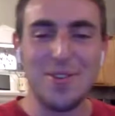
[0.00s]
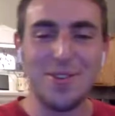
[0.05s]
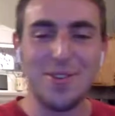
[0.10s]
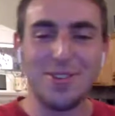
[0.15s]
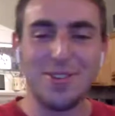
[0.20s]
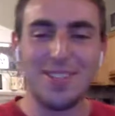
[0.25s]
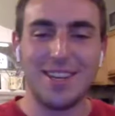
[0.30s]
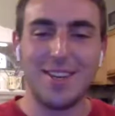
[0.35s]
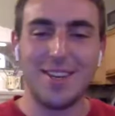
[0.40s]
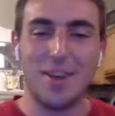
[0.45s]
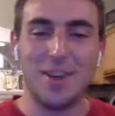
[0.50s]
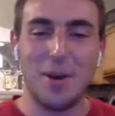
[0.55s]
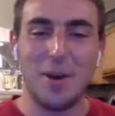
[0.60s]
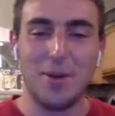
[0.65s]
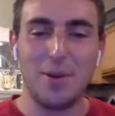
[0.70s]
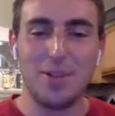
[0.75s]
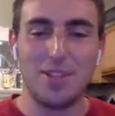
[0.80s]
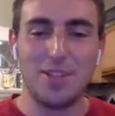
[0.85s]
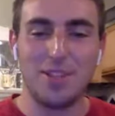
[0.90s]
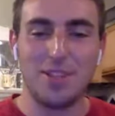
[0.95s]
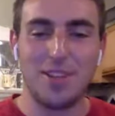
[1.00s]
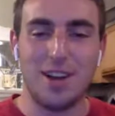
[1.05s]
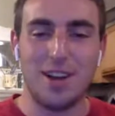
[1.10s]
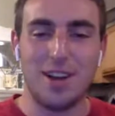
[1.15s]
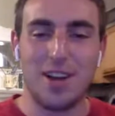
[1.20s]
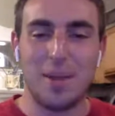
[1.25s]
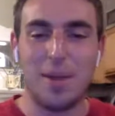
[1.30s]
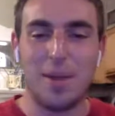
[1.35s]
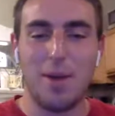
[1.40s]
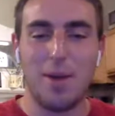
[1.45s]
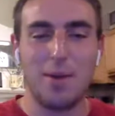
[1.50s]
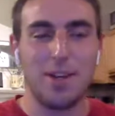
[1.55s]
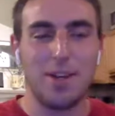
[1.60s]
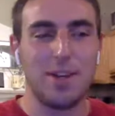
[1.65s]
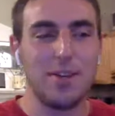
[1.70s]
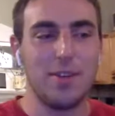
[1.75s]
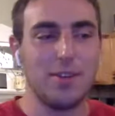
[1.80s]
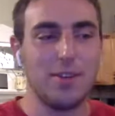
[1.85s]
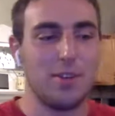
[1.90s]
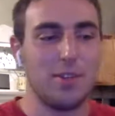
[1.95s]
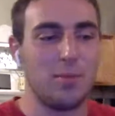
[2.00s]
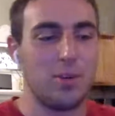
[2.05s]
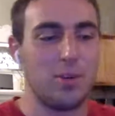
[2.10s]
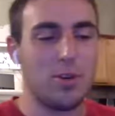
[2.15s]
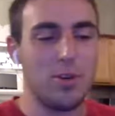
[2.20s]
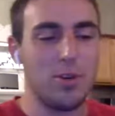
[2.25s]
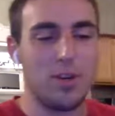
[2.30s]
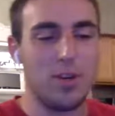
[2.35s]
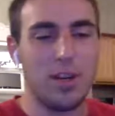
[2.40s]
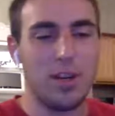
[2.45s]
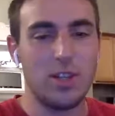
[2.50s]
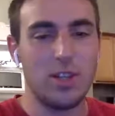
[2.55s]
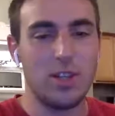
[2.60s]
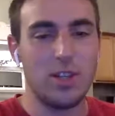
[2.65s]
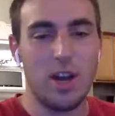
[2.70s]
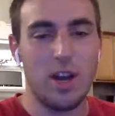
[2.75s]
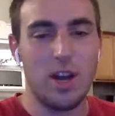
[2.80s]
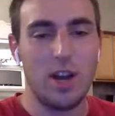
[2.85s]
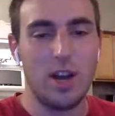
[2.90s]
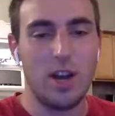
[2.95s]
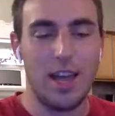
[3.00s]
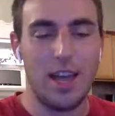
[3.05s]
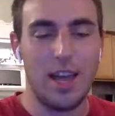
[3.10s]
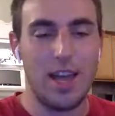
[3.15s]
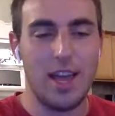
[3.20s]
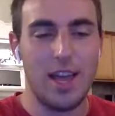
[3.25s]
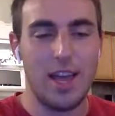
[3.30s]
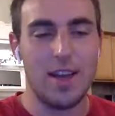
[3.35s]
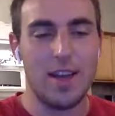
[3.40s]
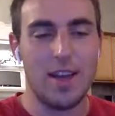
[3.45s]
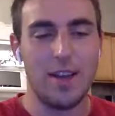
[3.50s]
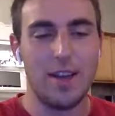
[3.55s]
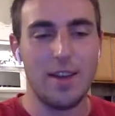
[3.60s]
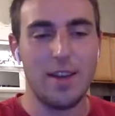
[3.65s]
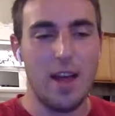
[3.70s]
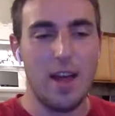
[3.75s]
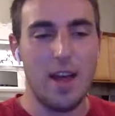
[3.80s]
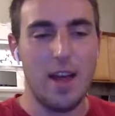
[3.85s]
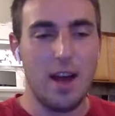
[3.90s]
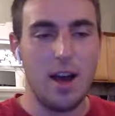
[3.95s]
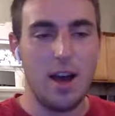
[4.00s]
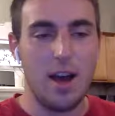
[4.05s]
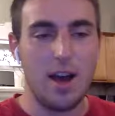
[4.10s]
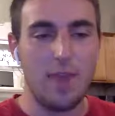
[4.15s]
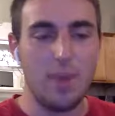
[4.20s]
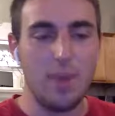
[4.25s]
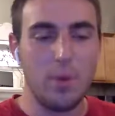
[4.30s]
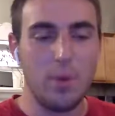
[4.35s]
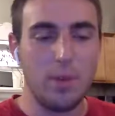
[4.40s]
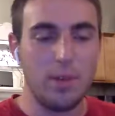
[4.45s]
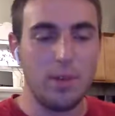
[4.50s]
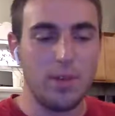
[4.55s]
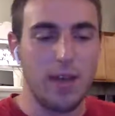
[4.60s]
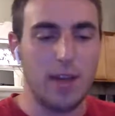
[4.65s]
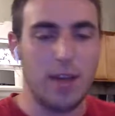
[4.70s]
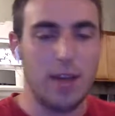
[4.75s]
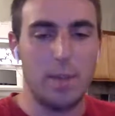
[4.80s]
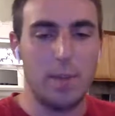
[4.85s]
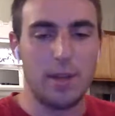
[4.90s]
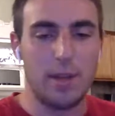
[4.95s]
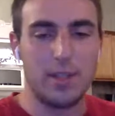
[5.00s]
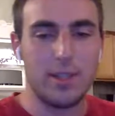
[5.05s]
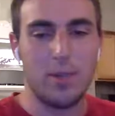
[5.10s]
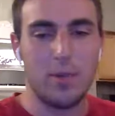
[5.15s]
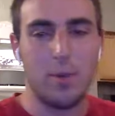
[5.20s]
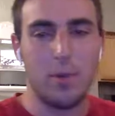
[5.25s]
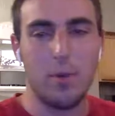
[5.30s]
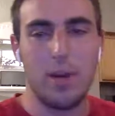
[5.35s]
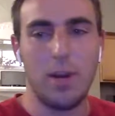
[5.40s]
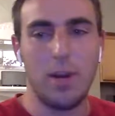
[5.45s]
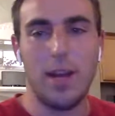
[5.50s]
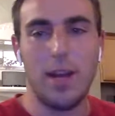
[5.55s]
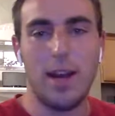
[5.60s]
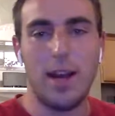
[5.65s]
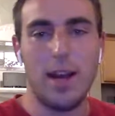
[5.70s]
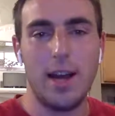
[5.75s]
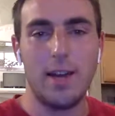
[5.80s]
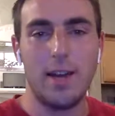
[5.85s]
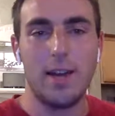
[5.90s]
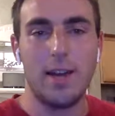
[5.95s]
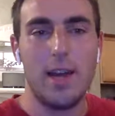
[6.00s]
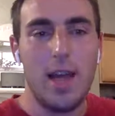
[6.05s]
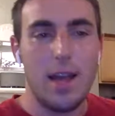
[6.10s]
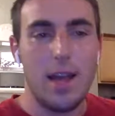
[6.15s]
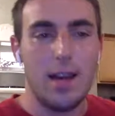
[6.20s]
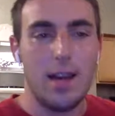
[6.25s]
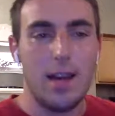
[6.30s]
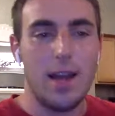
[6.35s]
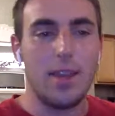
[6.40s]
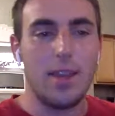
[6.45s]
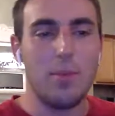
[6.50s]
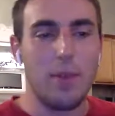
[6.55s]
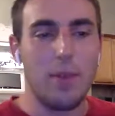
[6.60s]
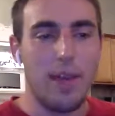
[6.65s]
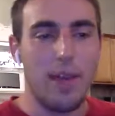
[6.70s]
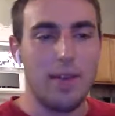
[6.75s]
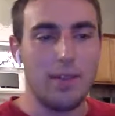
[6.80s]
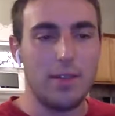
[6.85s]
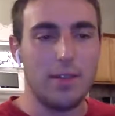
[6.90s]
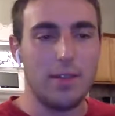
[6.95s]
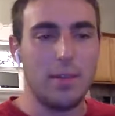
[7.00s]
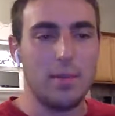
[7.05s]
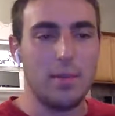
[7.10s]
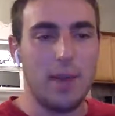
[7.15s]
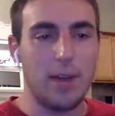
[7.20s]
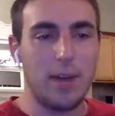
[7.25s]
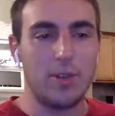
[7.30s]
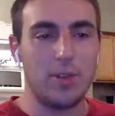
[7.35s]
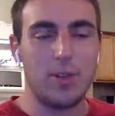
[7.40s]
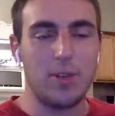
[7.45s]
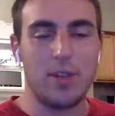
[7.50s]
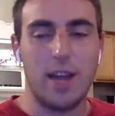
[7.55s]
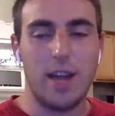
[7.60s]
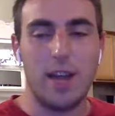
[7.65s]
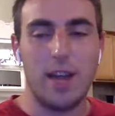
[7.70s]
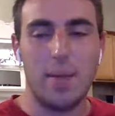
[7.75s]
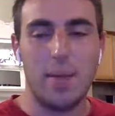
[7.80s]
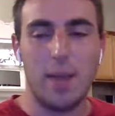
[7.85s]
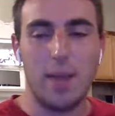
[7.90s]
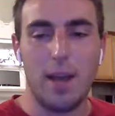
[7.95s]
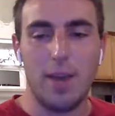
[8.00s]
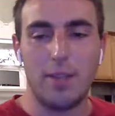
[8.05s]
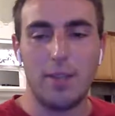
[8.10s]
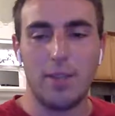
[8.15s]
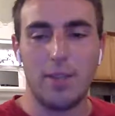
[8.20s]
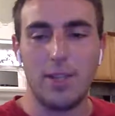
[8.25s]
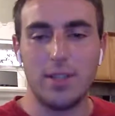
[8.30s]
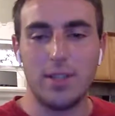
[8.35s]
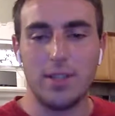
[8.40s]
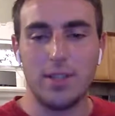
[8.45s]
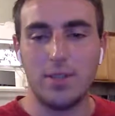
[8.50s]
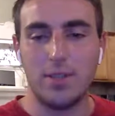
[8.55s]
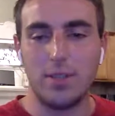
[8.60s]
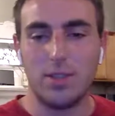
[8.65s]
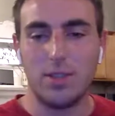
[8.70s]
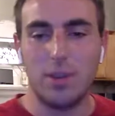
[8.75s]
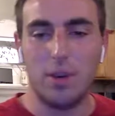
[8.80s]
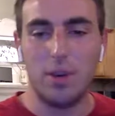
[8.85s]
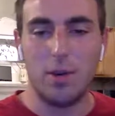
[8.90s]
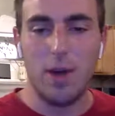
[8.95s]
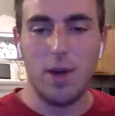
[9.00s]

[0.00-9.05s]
and notes to talk about. We're going to do some recruiting talk and a few other topics that we want to hit on now that we have some extra time in the off-season. So